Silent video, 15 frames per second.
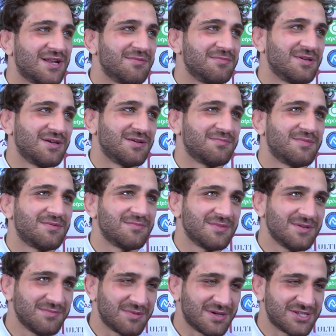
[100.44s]
I won the
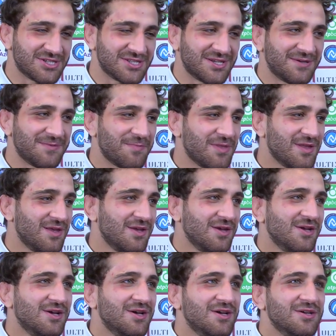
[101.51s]
Baku Grand
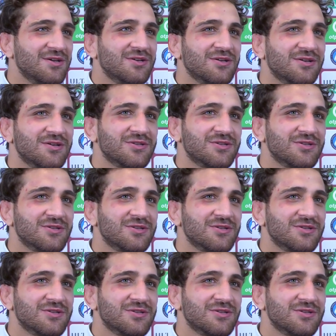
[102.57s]
Slam once again.